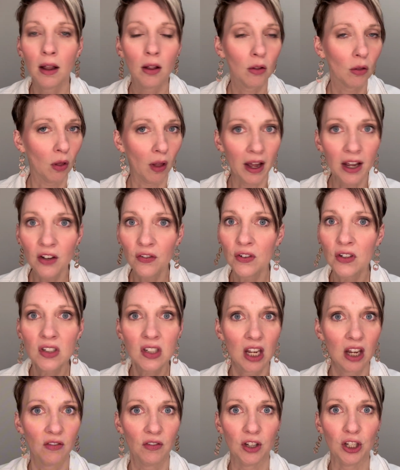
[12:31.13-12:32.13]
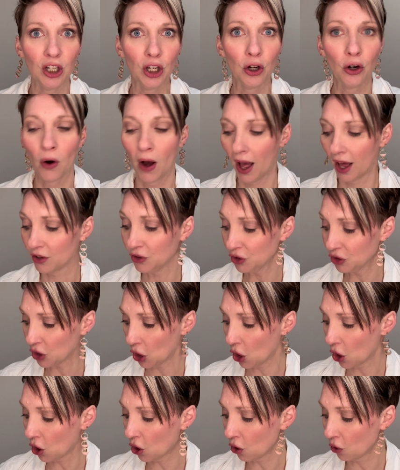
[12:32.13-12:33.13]
life has given you. And
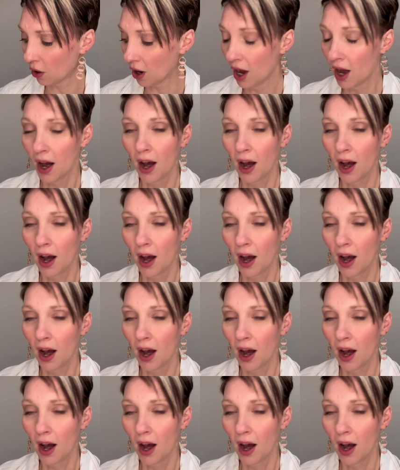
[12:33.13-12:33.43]
so